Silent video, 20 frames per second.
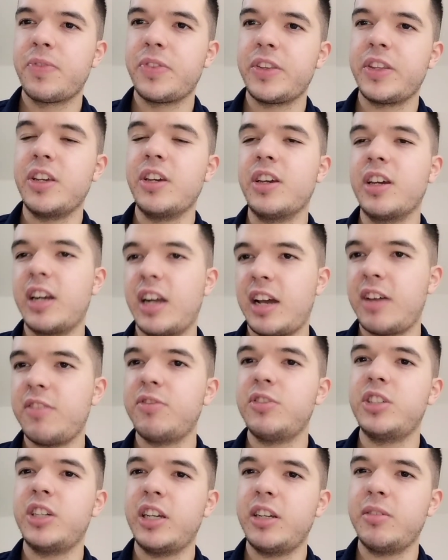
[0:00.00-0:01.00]
You can have
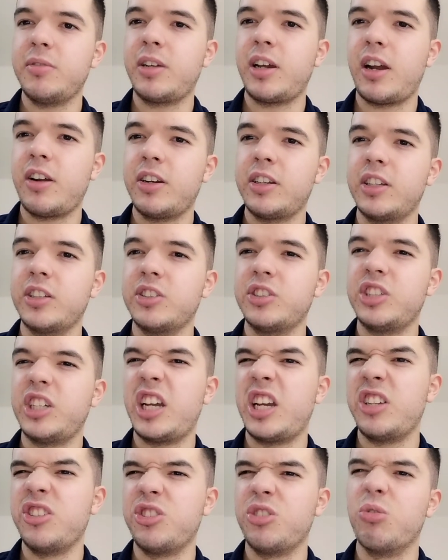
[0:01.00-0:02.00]
characters
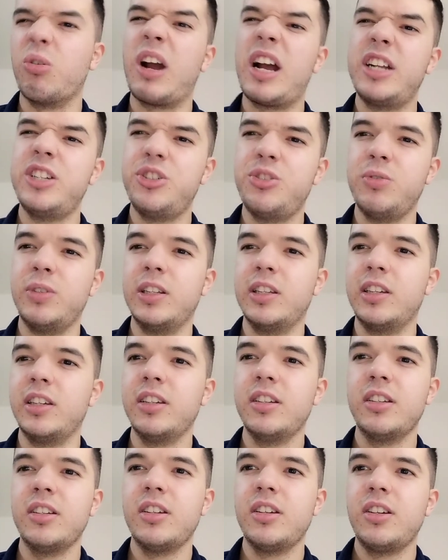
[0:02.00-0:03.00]
change
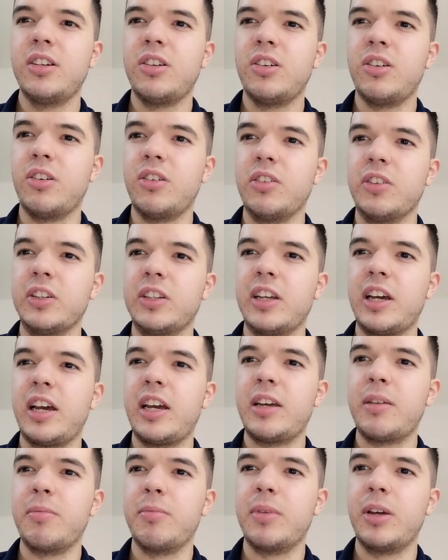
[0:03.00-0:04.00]
gradually over
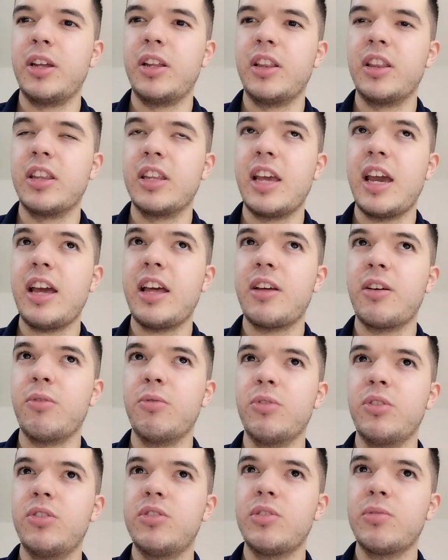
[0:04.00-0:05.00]
time, and yeah,
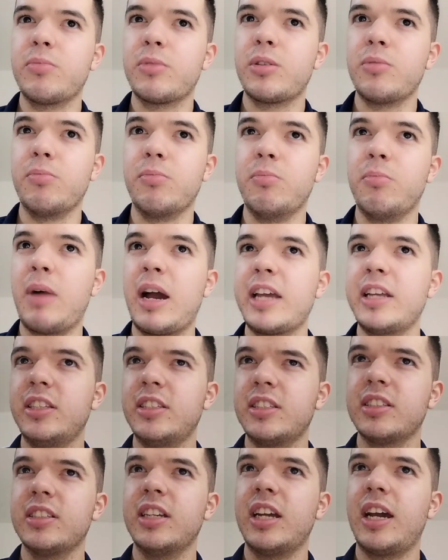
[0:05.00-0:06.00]
some of them might
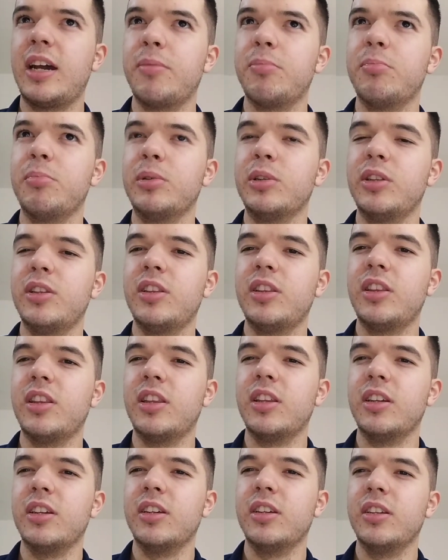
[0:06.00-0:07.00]
snap, but
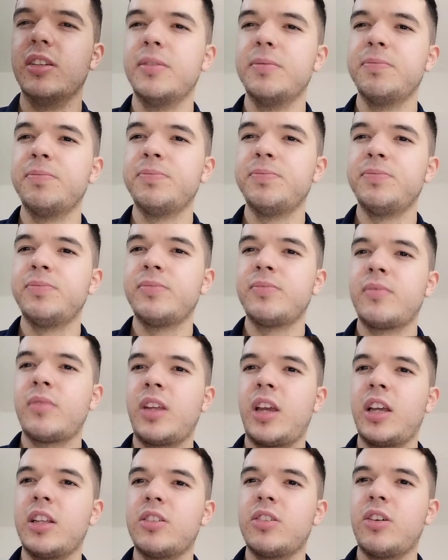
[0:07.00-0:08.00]

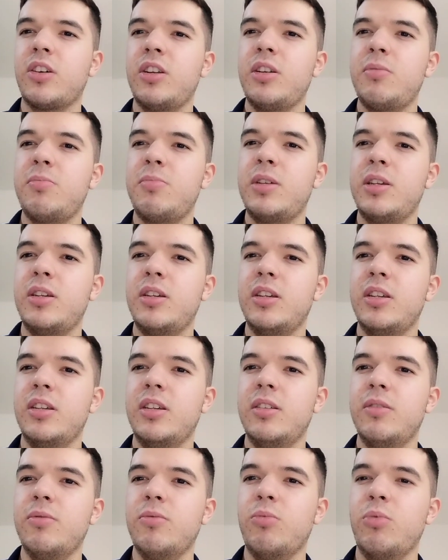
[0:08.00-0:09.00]
it's got to
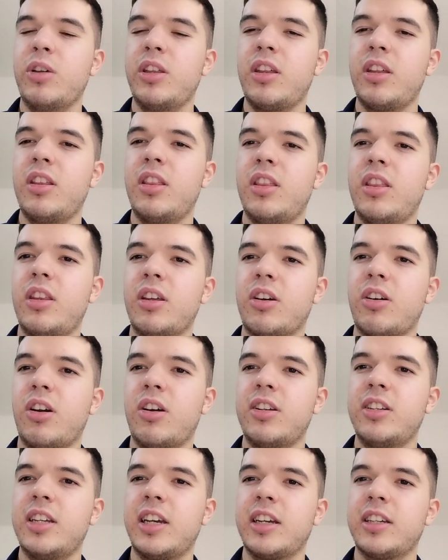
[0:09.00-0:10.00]
be within the
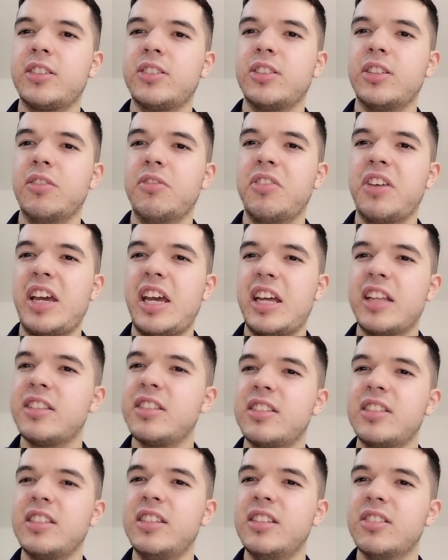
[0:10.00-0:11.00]
context of 8
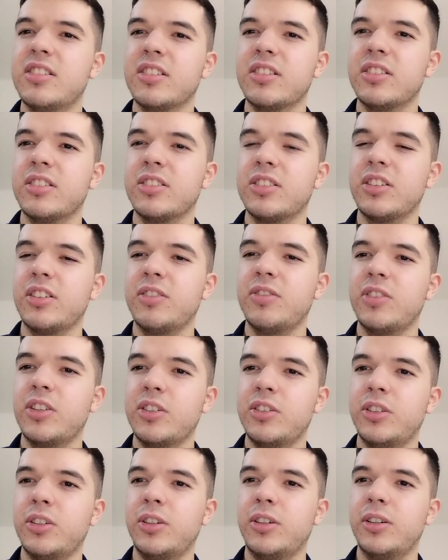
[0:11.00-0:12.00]
seasons of the
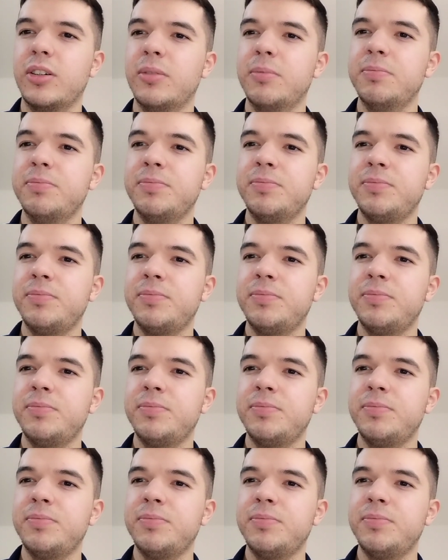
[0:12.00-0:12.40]
show,